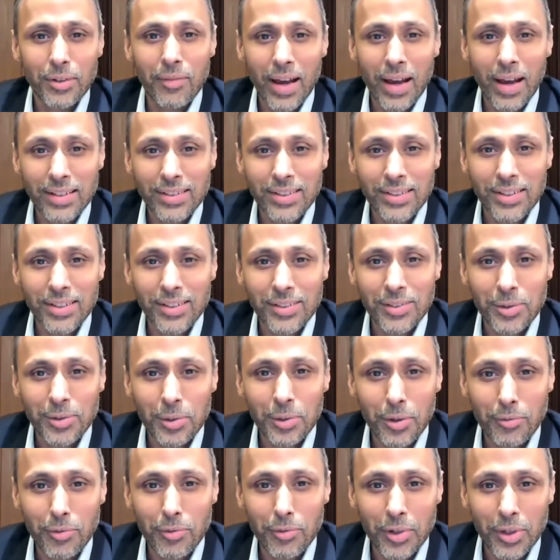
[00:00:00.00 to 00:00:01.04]
of access to
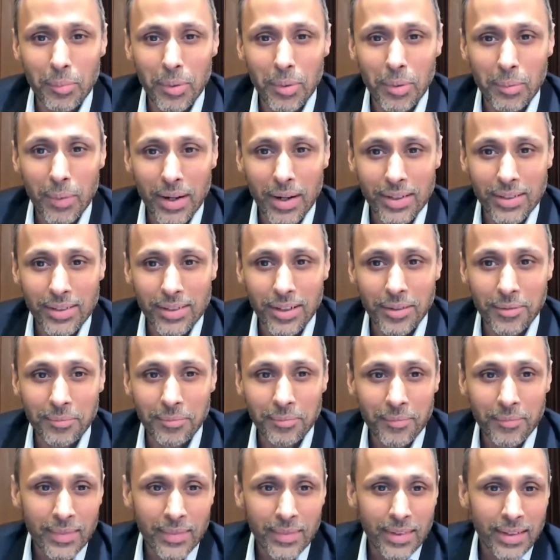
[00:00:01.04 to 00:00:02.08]
affordable medicine.
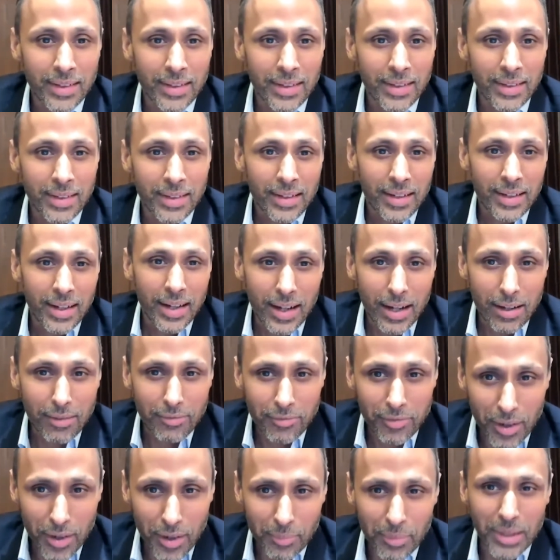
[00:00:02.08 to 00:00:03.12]
And I
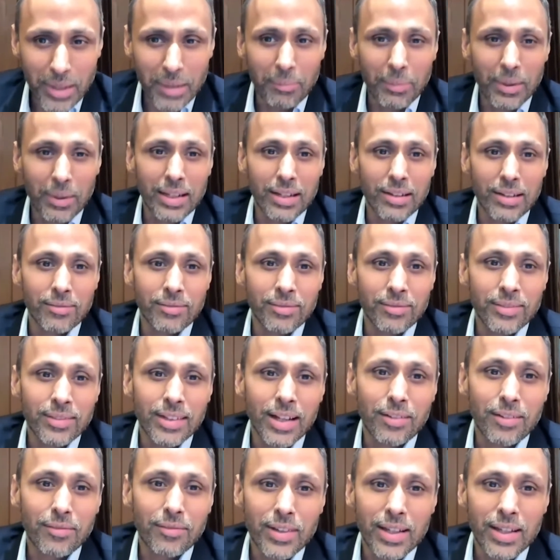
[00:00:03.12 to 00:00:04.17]
firmly believe
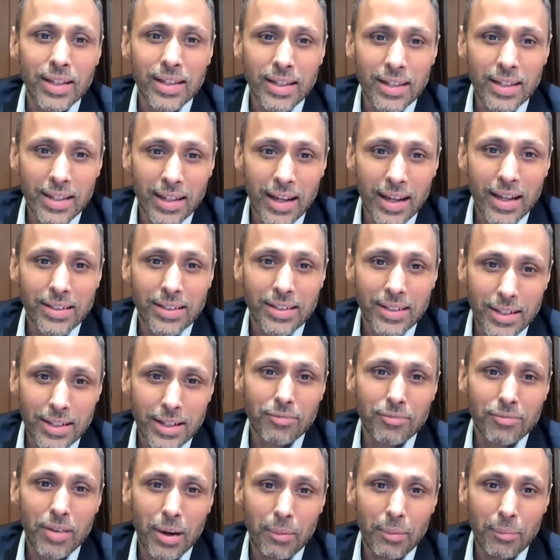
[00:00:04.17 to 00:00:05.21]
that we, as
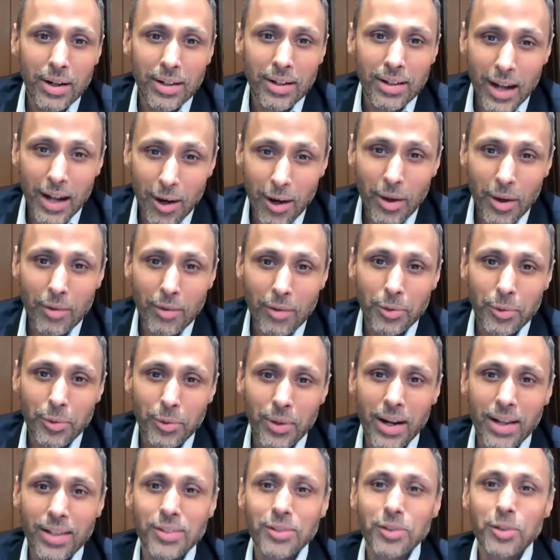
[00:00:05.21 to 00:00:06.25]
Indian pharma, now have to
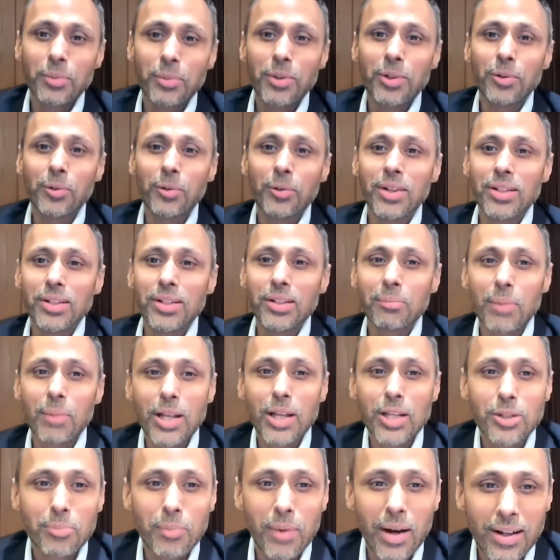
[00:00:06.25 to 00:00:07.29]
rise to be known as the
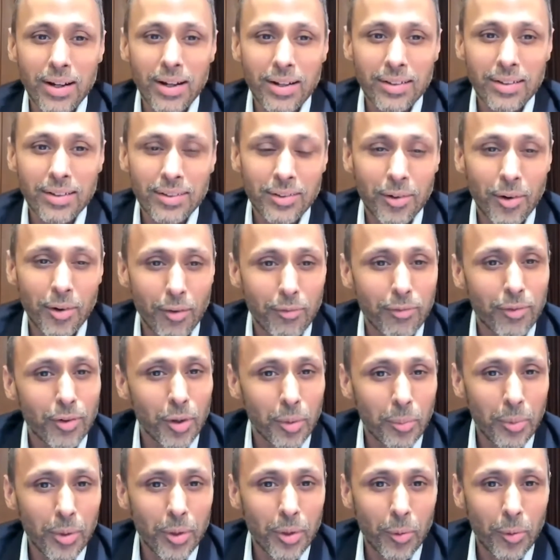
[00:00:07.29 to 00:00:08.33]
benchmark of
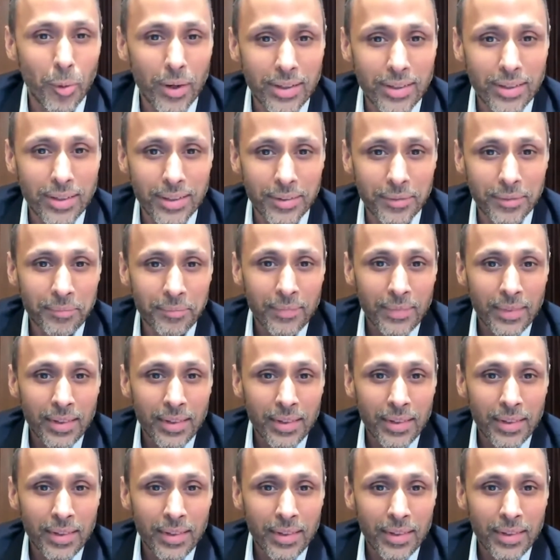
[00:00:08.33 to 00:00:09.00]
global quality.